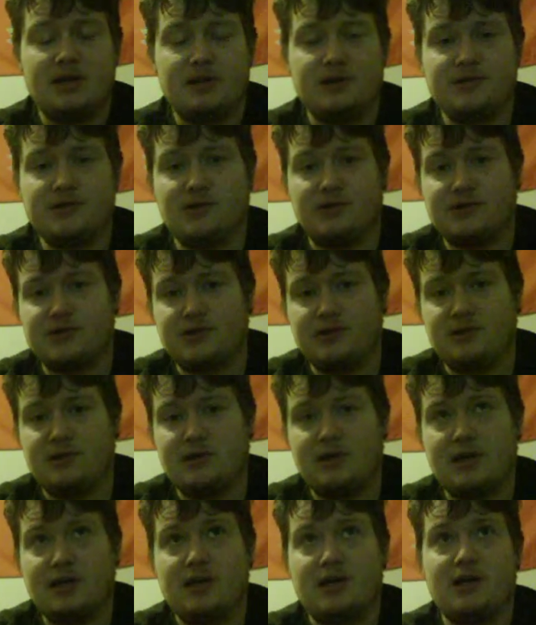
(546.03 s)
There's also
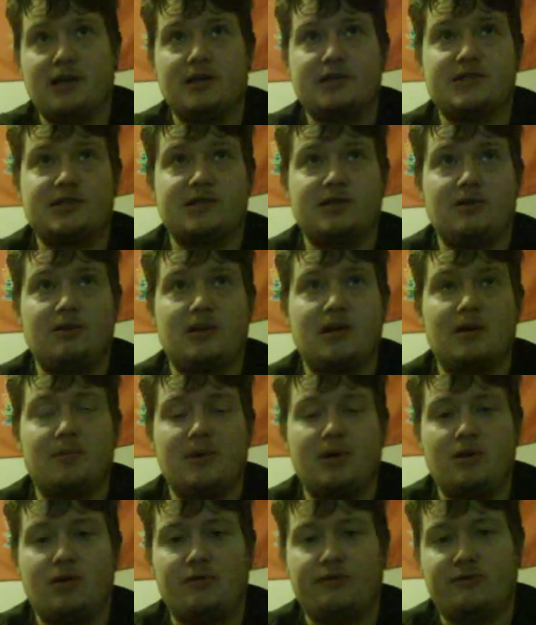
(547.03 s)
a sale
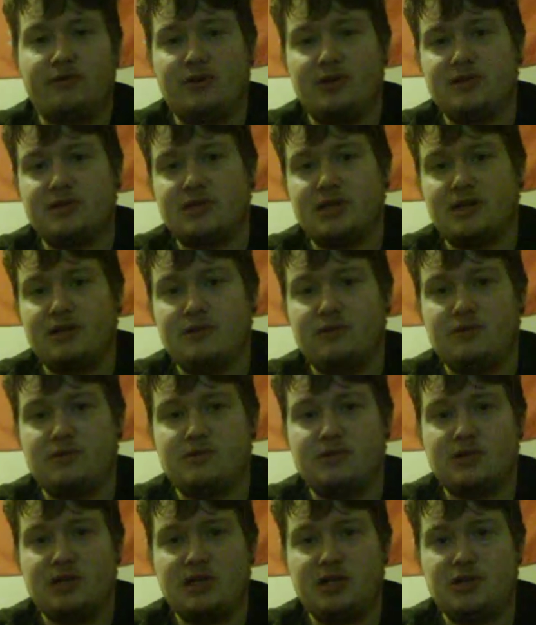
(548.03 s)
coming on for
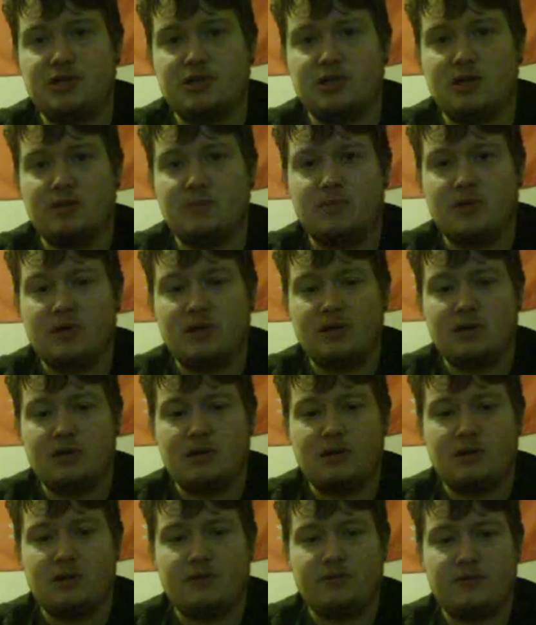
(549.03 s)
Nintendo's eShop
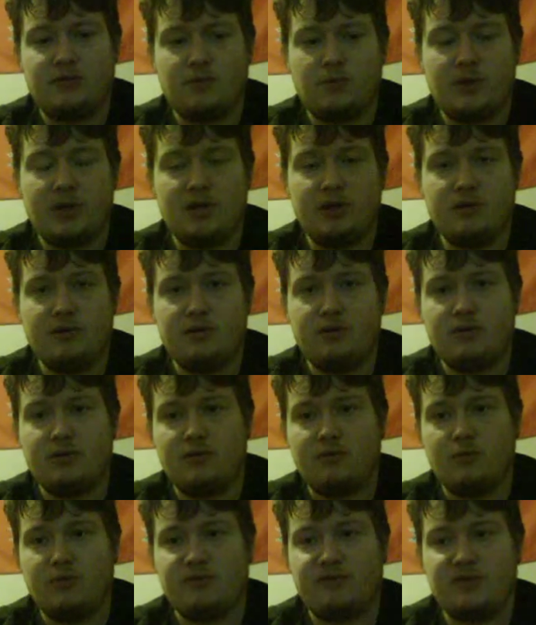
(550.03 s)
for the Wii U
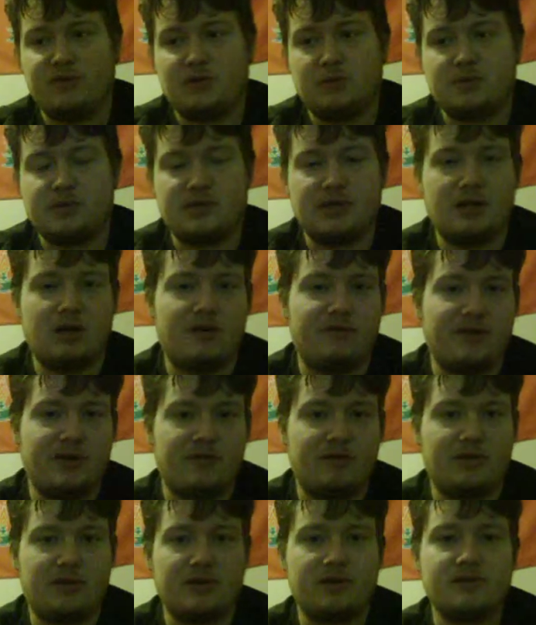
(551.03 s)
with 50% off
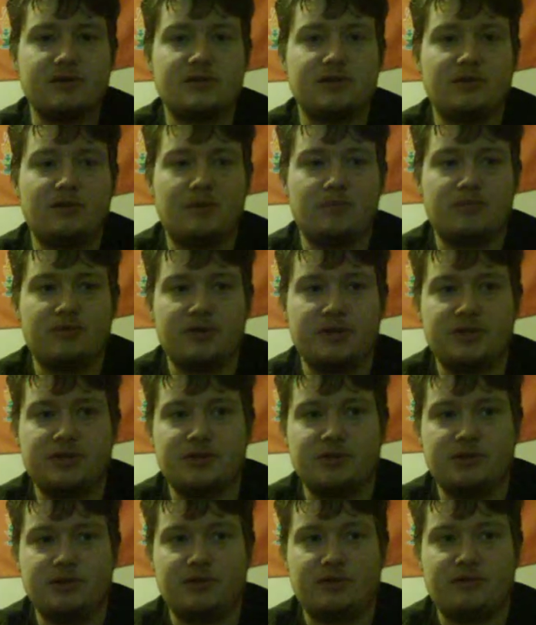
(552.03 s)
everything, so I'm pretty
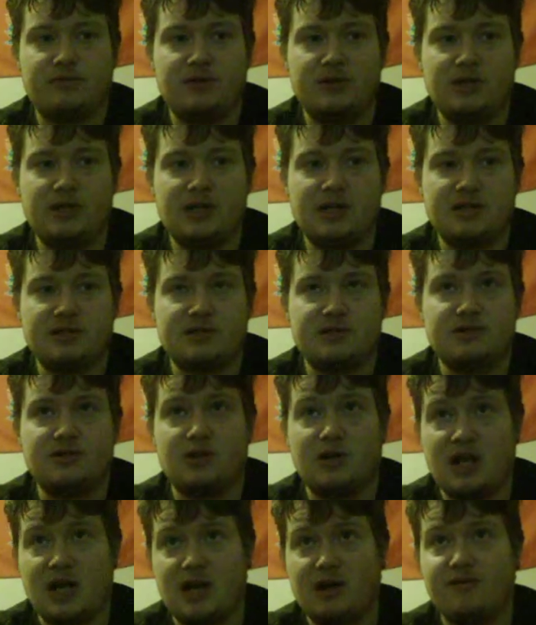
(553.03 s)
sure the 3DS is
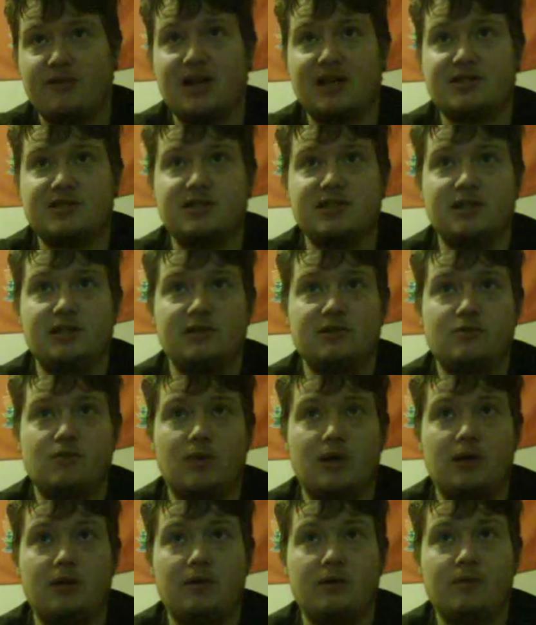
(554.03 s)
going to have that sale as
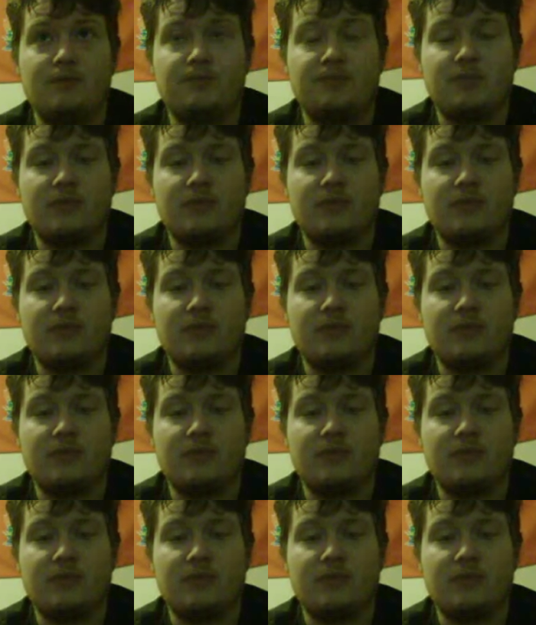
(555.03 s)
well.